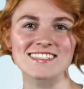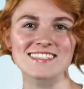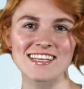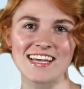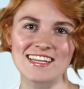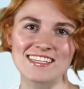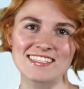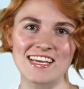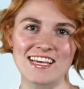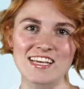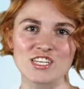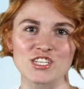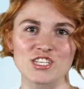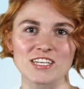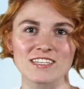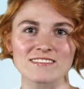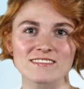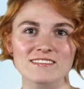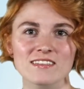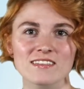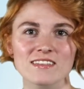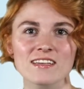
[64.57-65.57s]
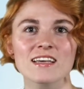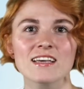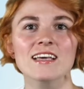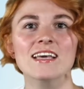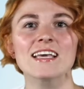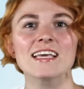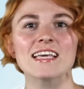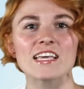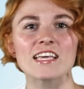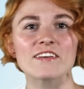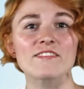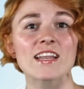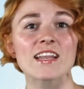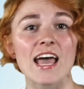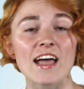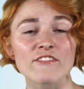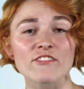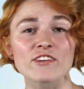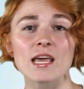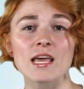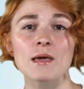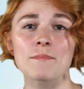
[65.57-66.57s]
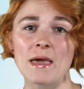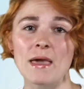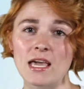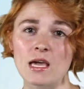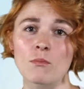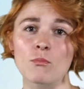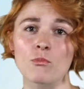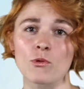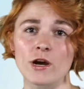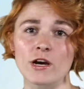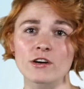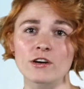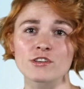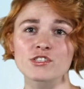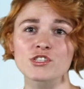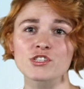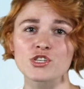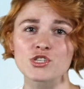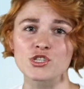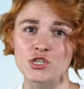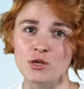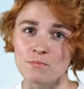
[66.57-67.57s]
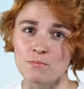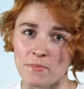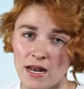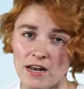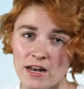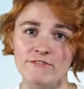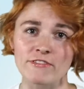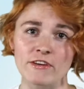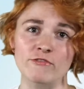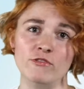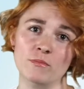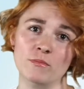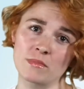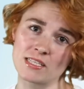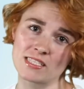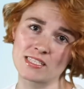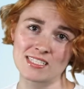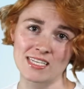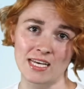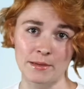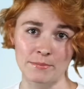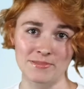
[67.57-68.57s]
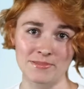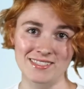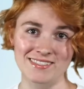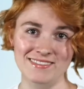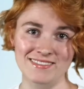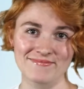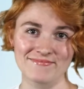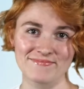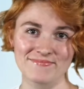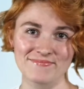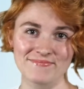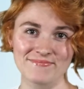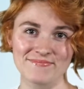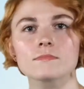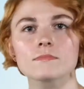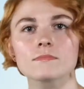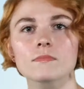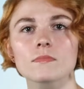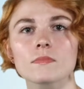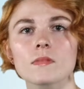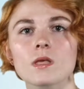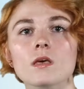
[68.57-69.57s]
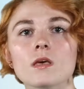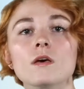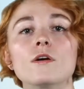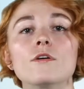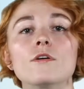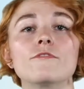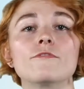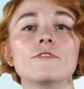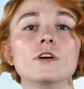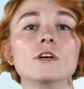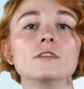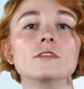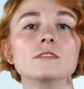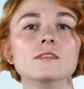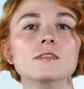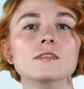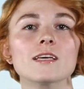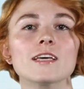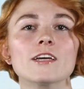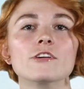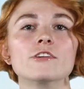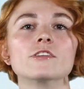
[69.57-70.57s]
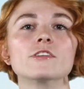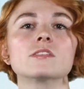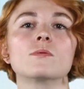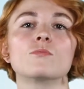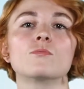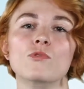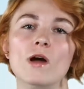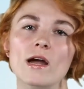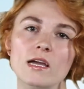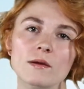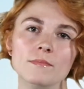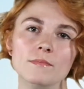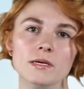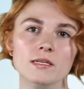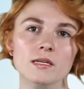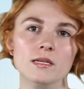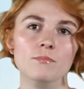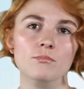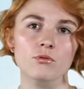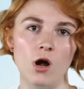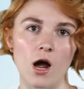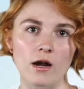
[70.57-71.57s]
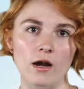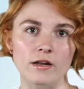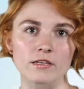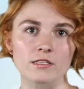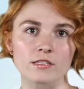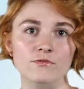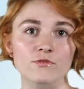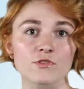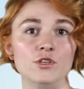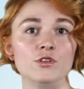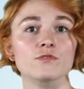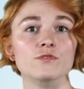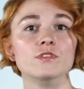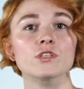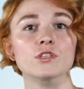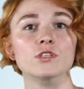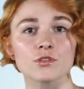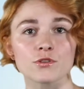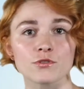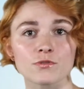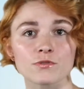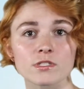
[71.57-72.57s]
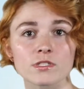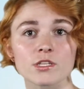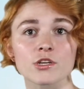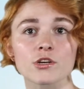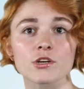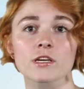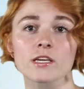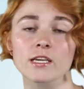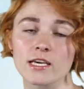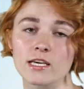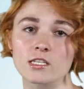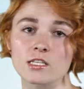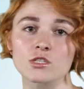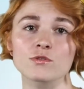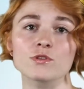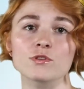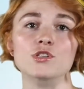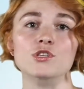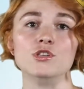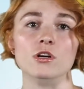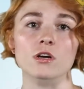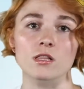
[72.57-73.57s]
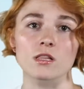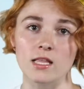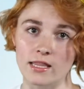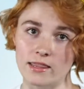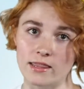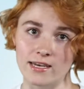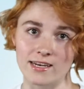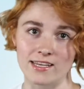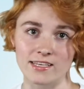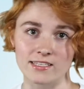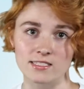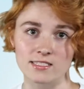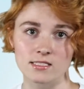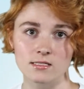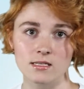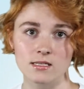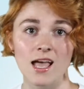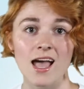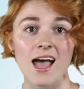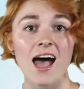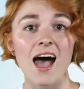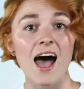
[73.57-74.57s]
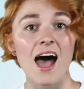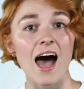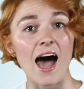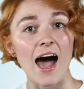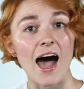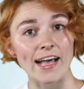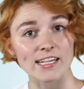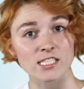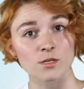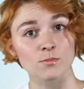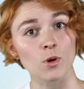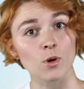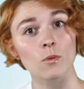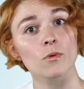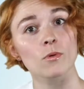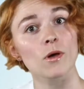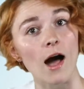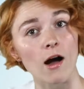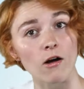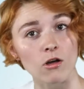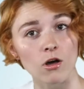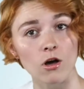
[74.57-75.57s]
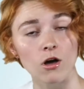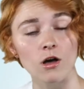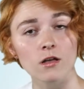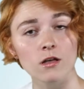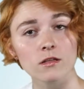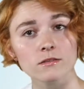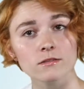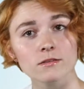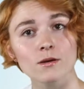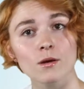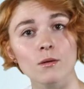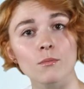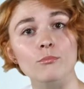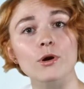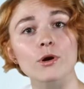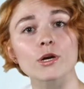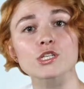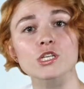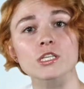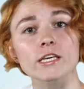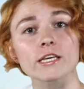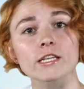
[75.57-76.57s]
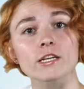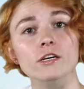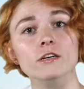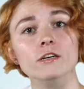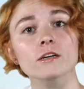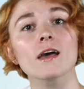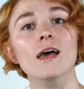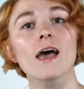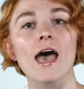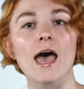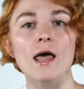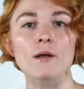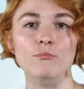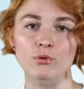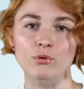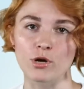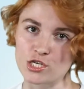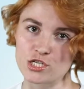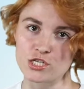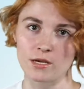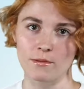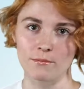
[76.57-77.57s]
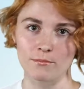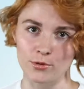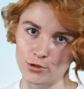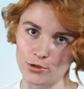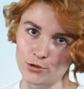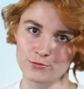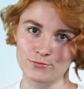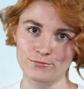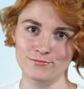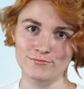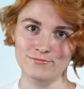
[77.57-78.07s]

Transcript: sanitation. Even everyday makeup wearers should benefit from these tips. First, here are some recommended products for you to use in your kit to ensure cleanliness. Isopropyl alcohol, brush cleaner, and brush shampoo.